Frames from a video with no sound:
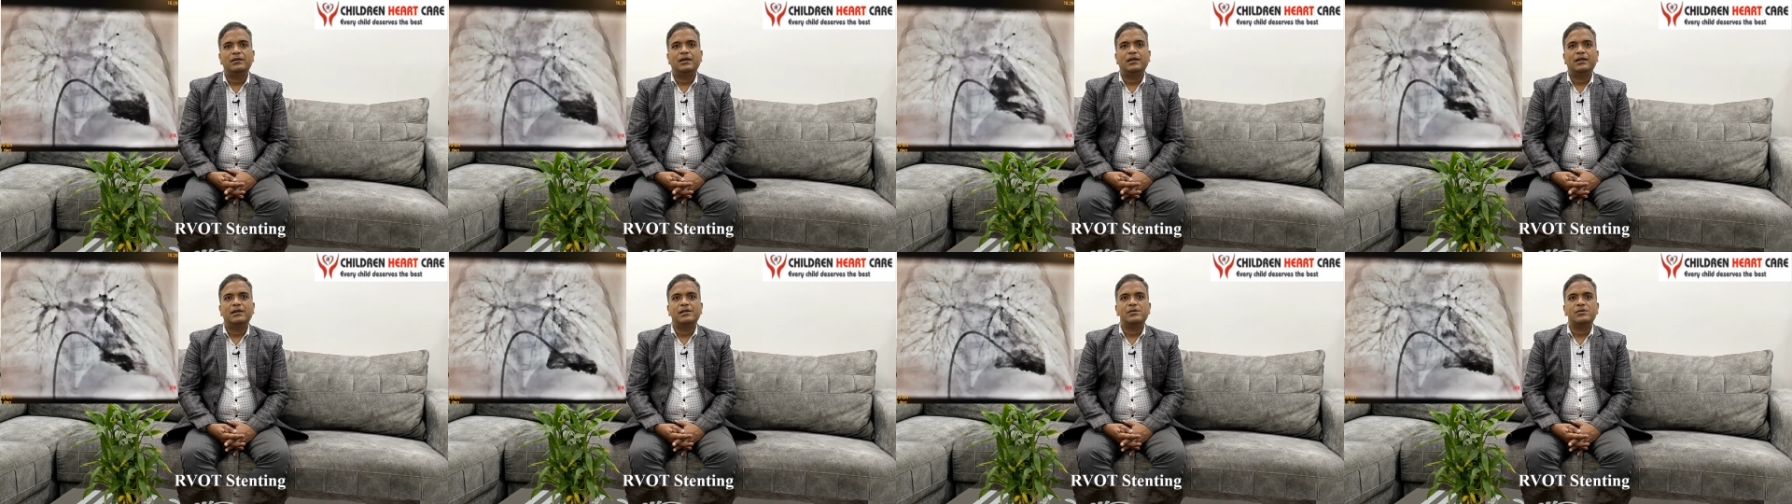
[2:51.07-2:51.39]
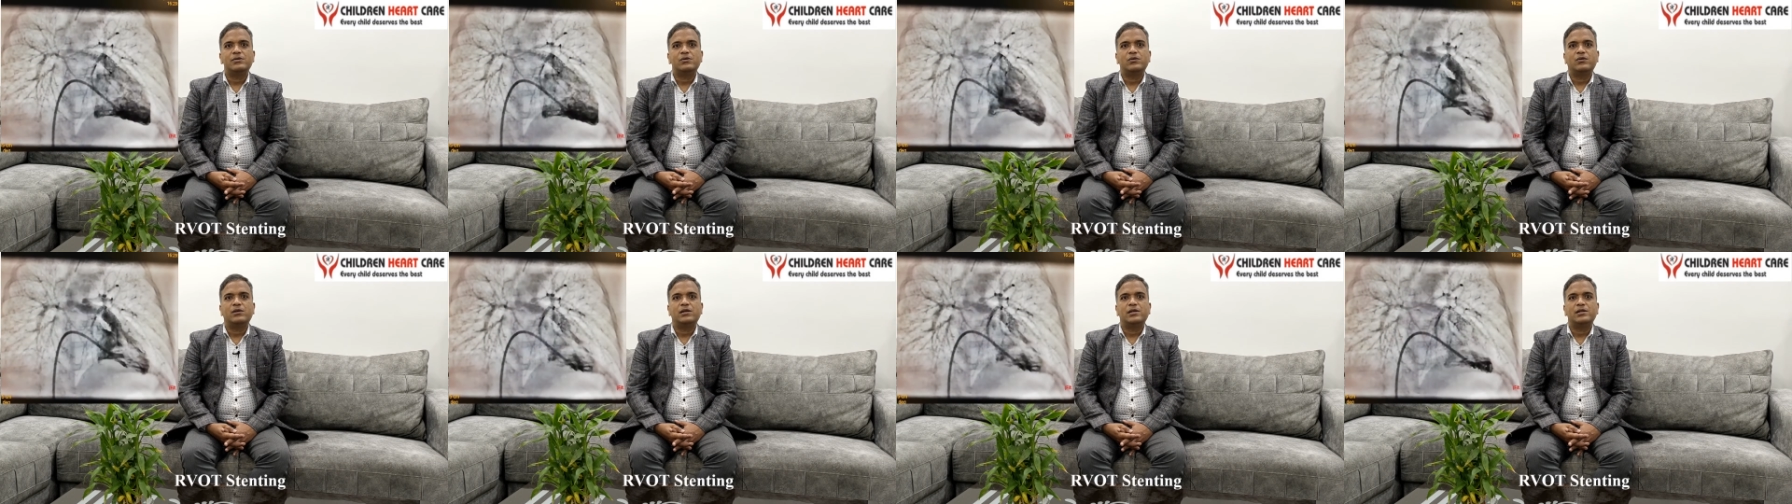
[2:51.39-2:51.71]
that is
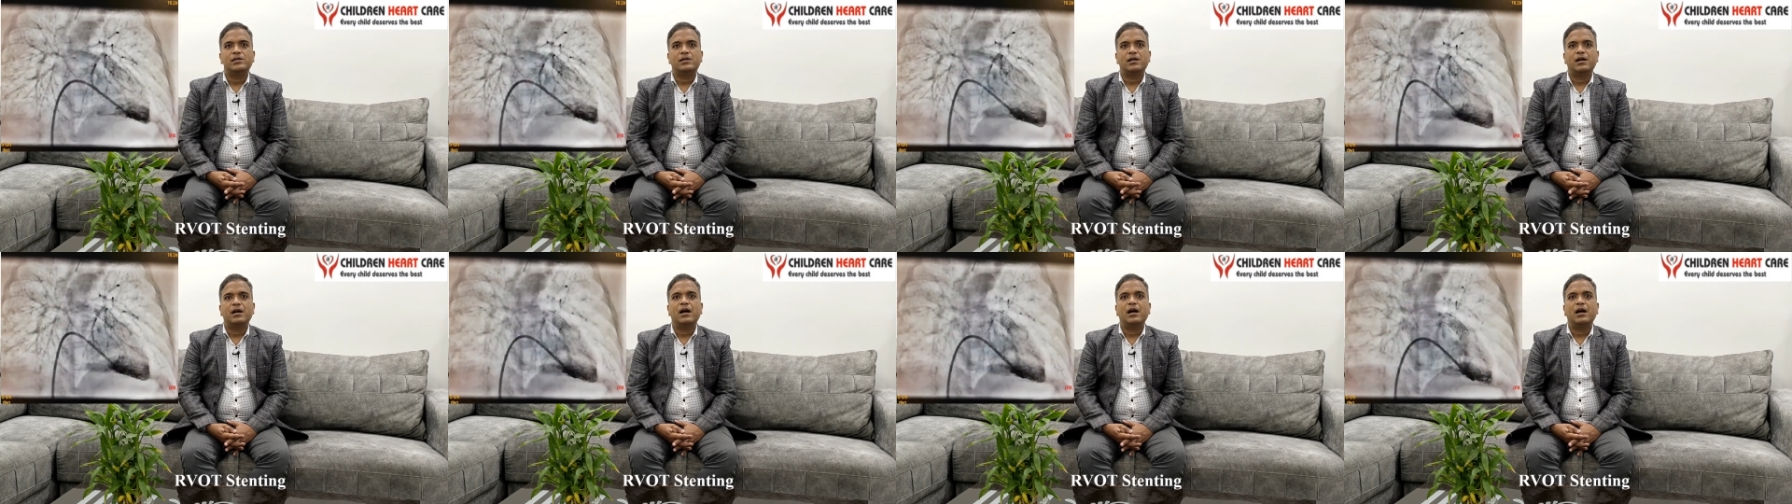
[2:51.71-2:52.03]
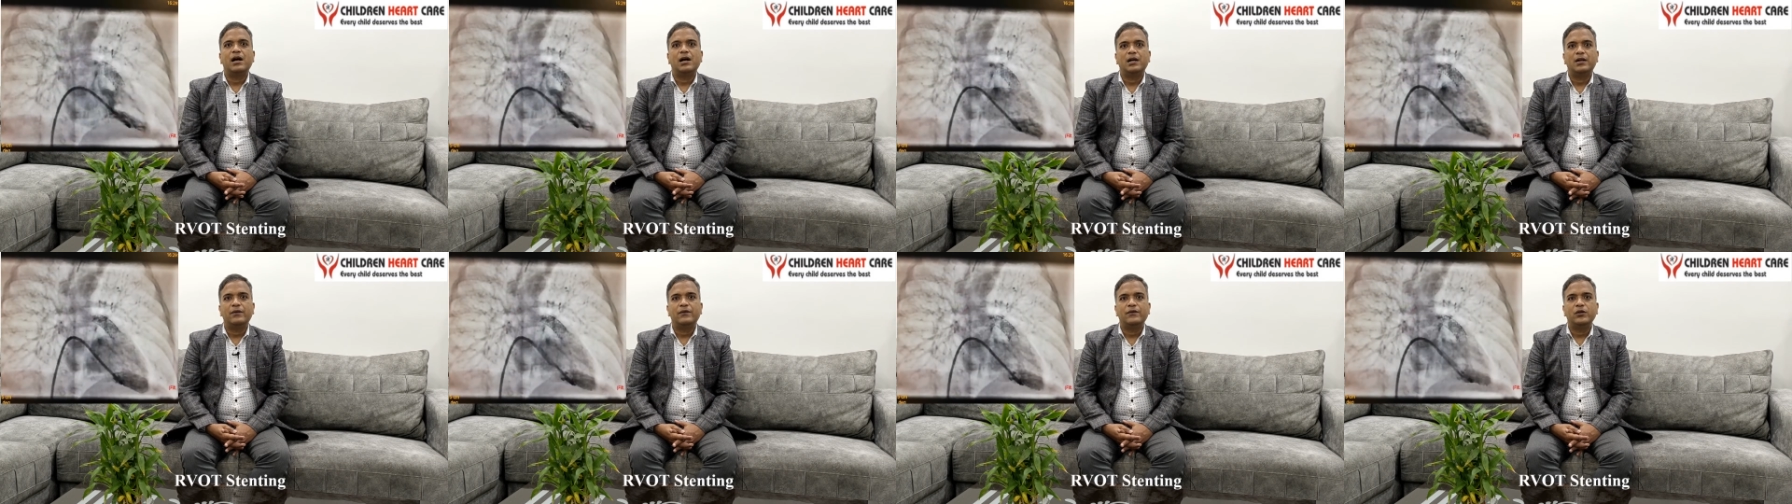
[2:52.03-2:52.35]
known as the
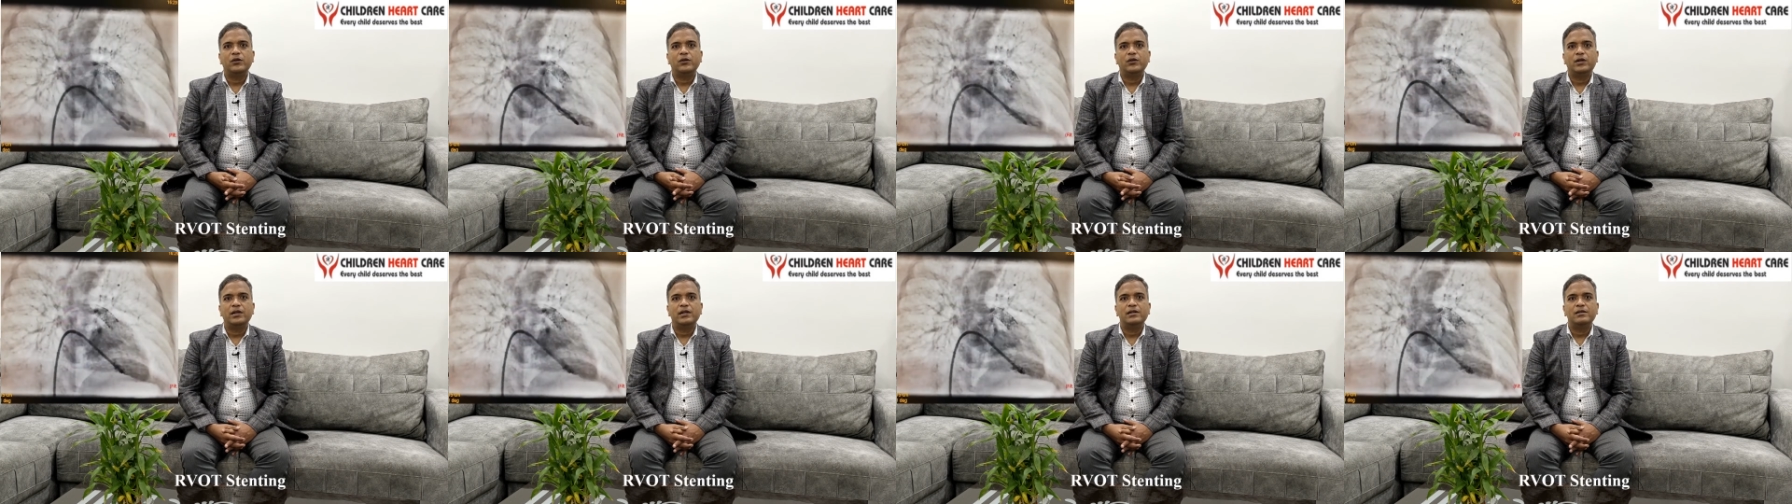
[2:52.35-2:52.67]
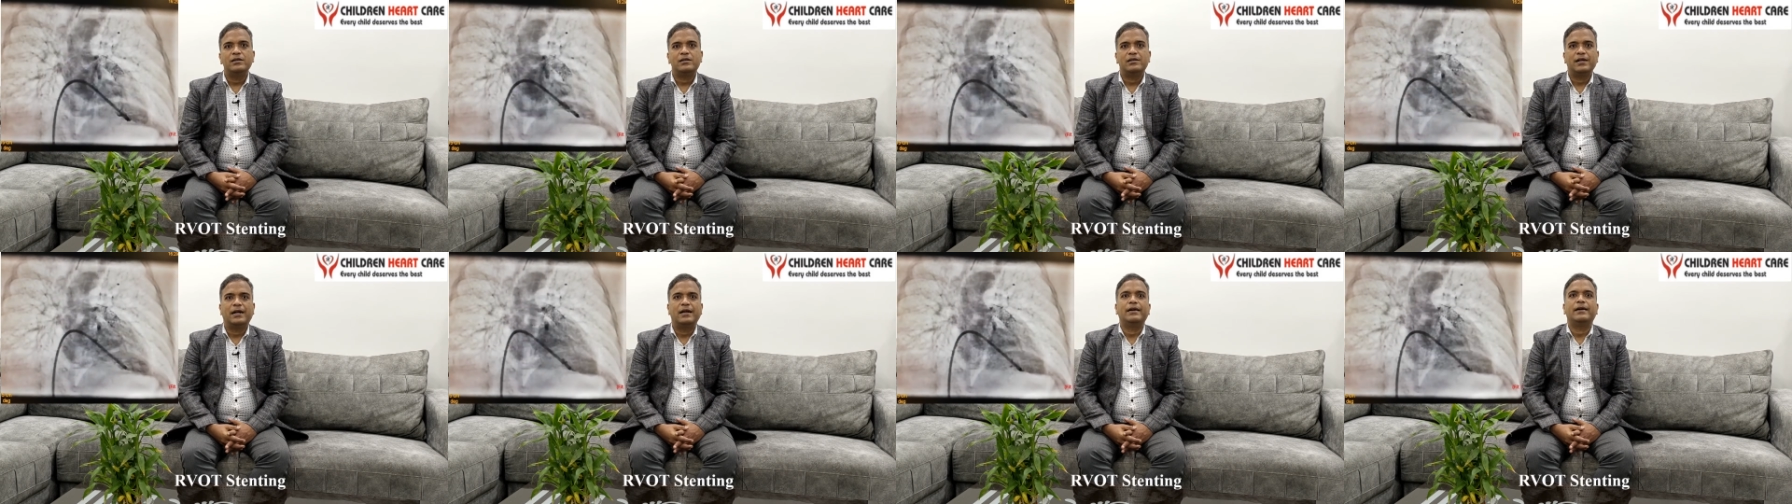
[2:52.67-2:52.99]
RVOT
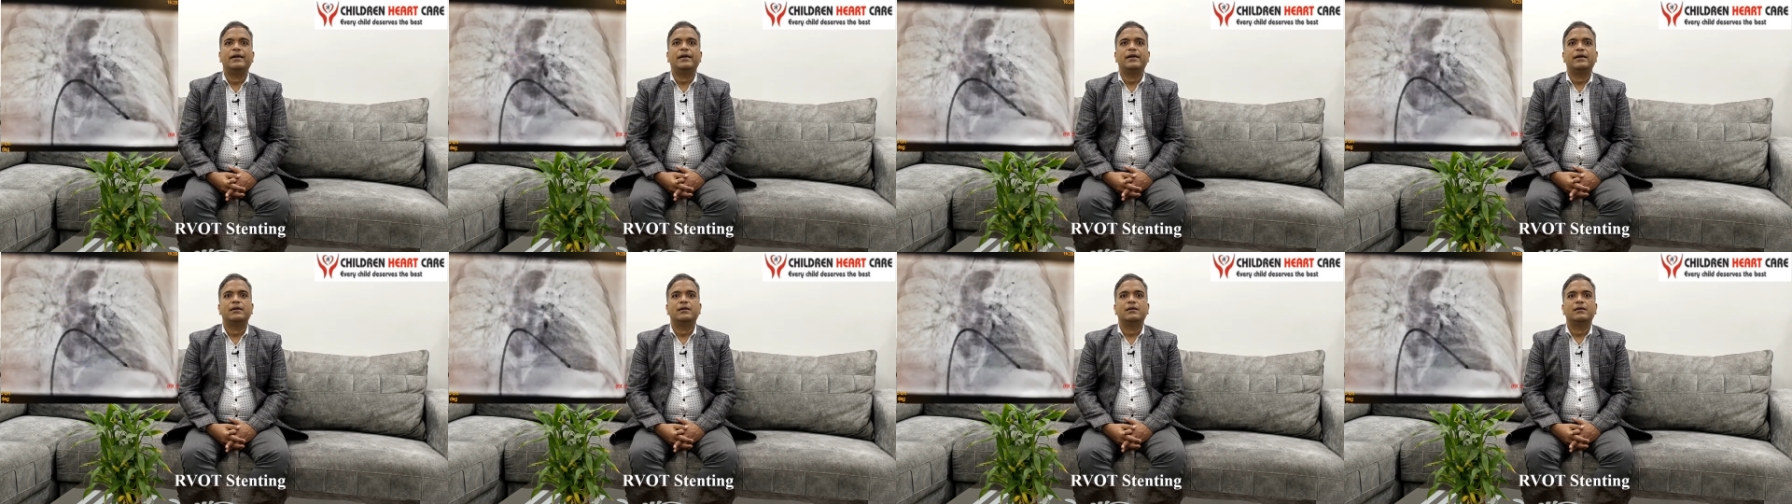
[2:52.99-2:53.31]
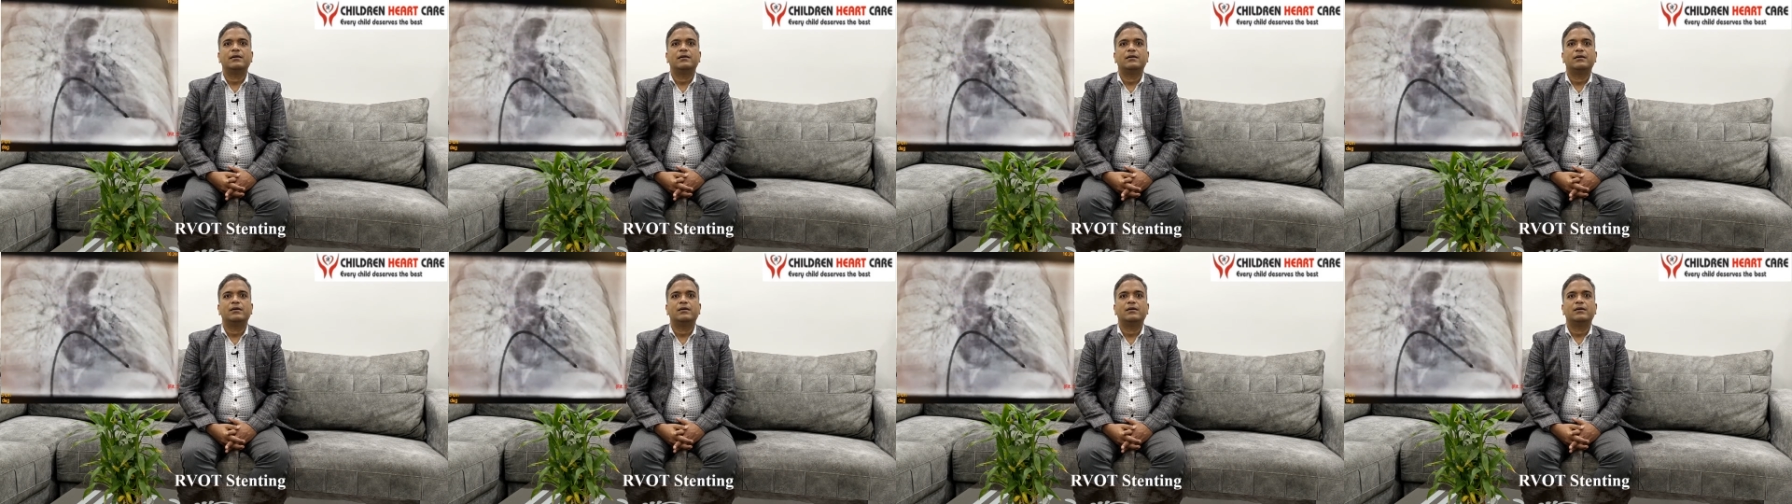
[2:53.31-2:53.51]
stenting.